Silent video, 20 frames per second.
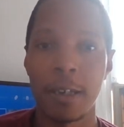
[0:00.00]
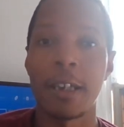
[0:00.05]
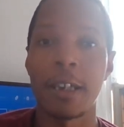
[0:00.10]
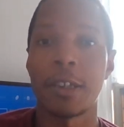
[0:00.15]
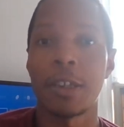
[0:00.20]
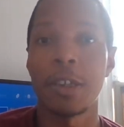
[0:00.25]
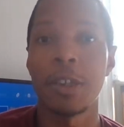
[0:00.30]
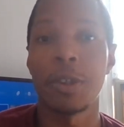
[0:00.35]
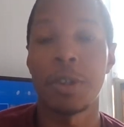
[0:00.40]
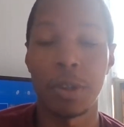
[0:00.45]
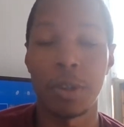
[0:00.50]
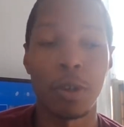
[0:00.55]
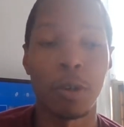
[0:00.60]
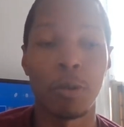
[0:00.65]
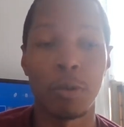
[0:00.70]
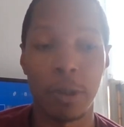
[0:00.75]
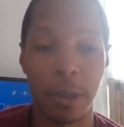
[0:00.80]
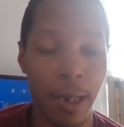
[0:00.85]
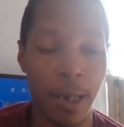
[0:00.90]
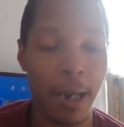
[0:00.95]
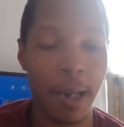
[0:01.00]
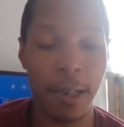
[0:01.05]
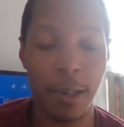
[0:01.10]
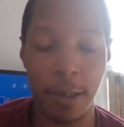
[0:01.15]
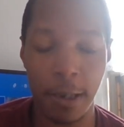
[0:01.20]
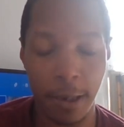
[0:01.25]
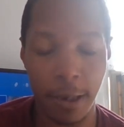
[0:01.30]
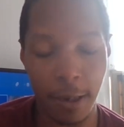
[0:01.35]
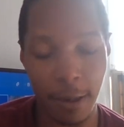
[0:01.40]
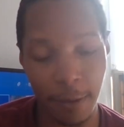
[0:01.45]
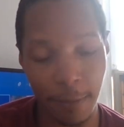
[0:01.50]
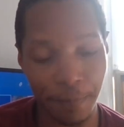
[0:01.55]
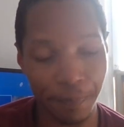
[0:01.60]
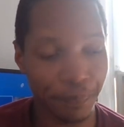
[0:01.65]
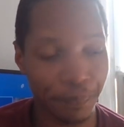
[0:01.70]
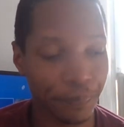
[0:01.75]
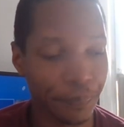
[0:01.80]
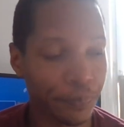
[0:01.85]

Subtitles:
that she stole the idea.